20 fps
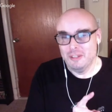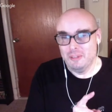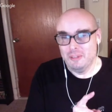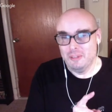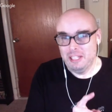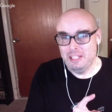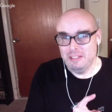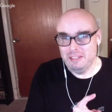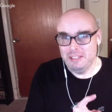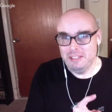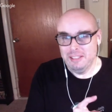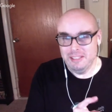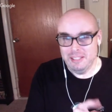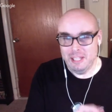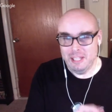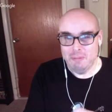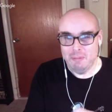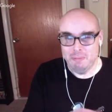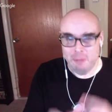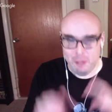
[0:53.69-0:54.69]

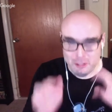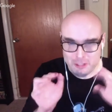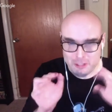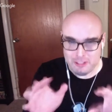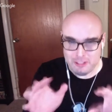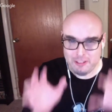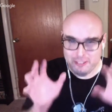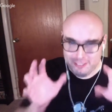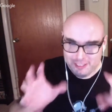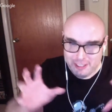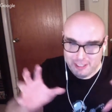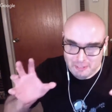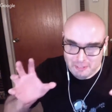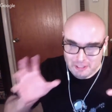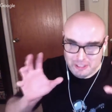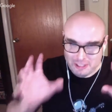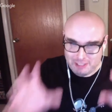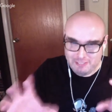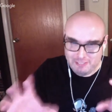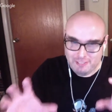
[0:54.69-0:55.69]
he pushed the
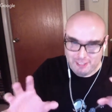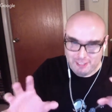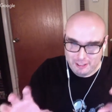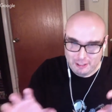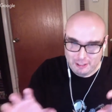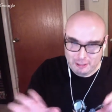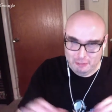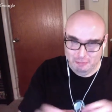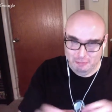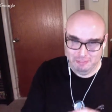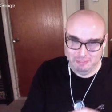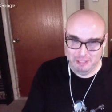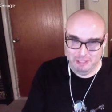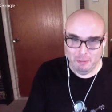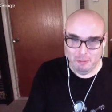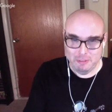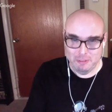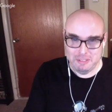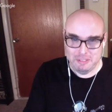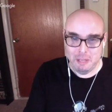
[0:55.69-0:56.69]
limits of volume. He
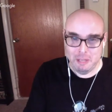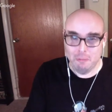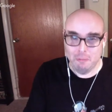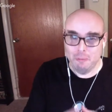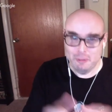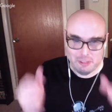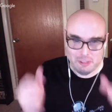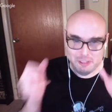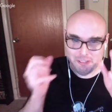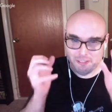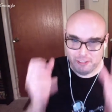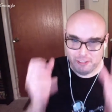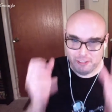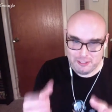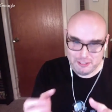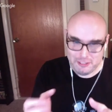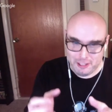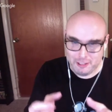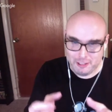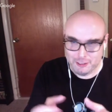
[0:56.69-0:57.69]
was the first
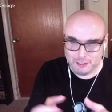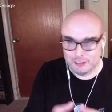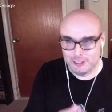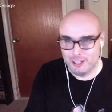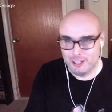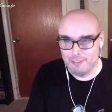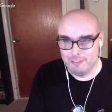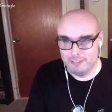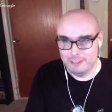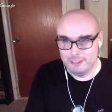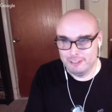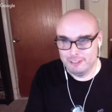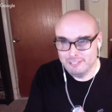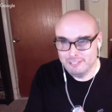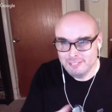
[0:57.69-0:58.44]
Nigel Tufnell.